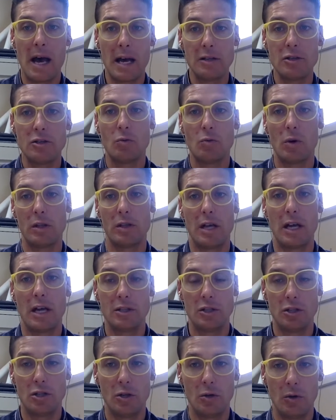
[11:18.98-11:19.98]
imagine what
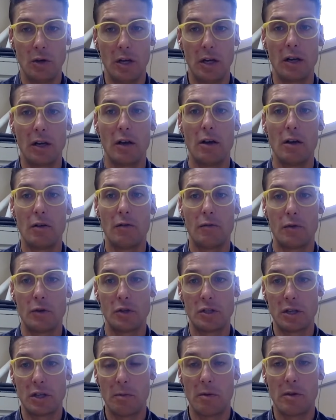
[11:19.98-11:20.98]
that's doing
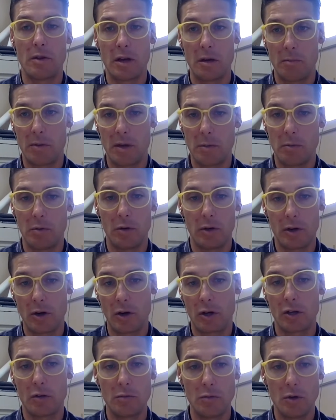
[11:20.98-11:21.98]
for some of the
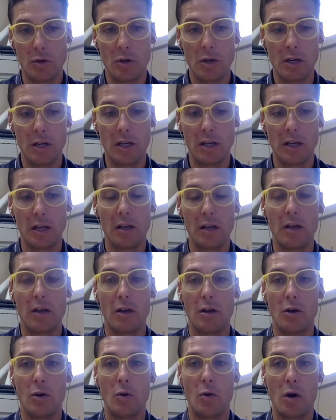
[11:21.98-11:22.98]
people in our community
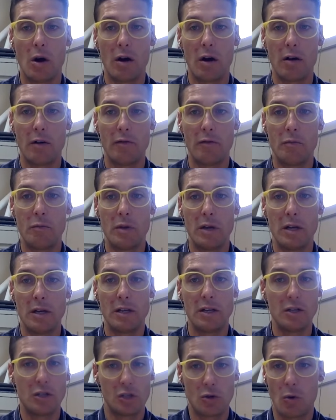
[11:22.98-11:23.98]
who have
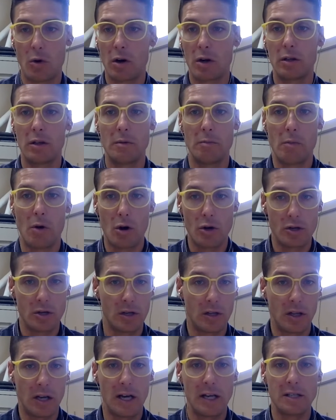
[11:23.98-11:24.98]
been historically
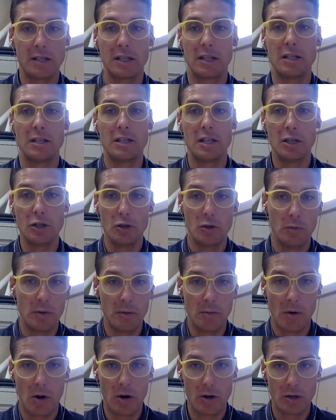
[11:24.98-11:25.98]
marginalized and
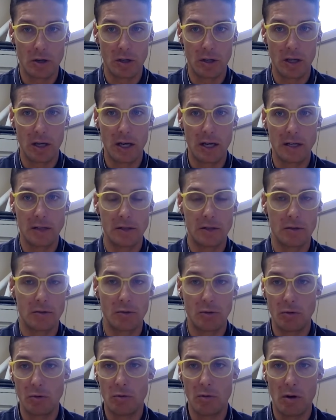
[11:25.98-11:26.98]
continue to be
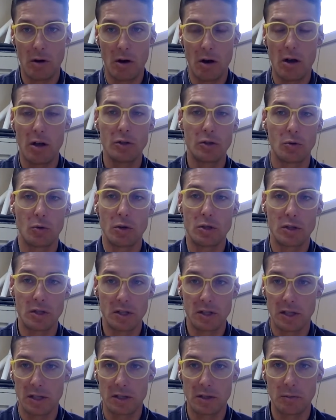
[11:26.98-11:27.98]
marginalized through all
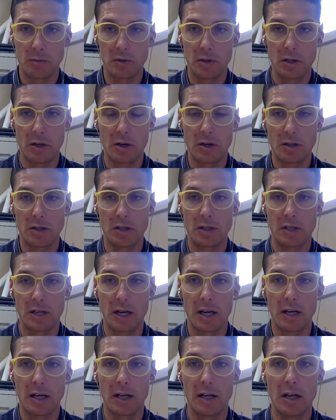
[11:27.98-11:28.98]
sorts of systems in our
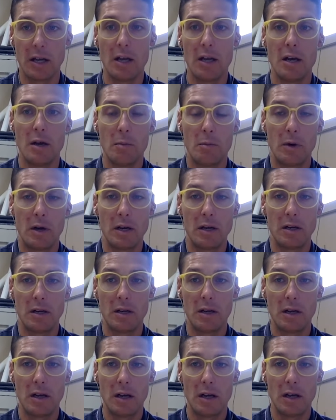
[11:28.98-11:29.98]
society.
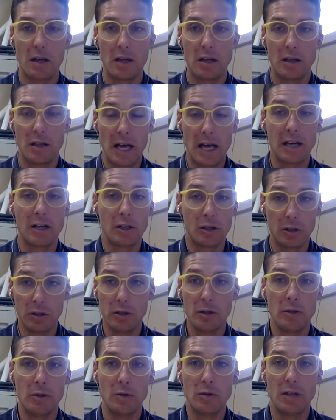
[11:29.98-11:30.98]
But that
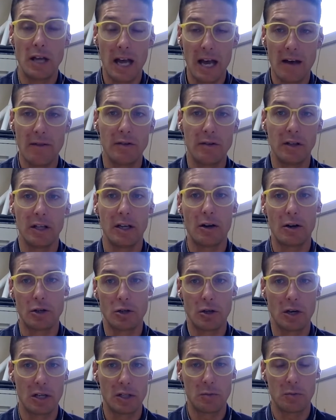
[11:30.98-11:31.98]
includes heavily
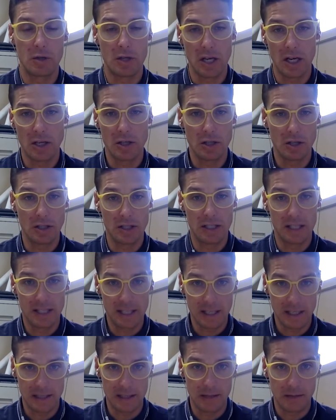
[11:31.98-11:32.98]
our transportation
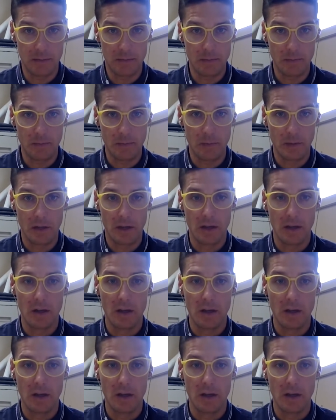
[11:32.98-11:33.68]
system.